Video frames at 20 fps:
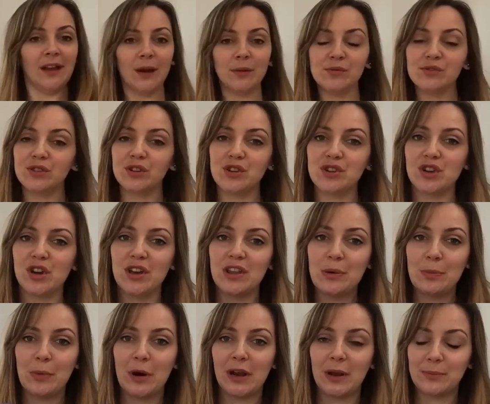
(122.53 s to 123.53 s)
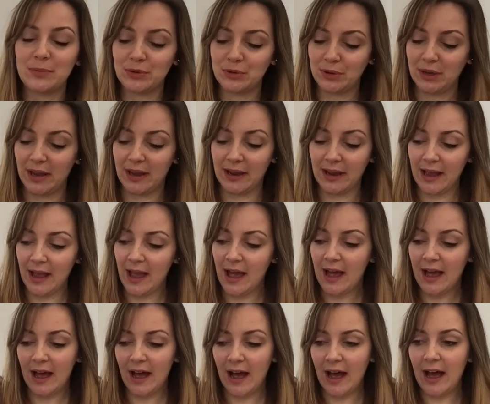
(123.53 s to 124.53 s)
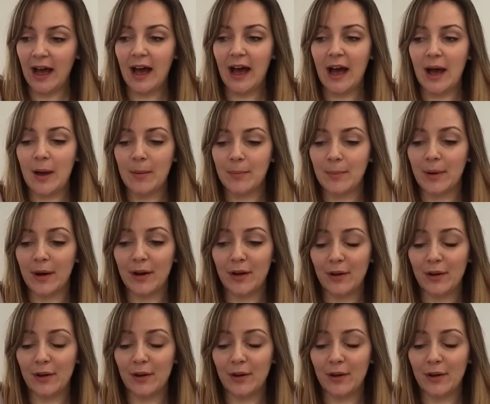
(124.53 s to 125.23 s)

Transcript: I'm just going to show you them while I'm talking um,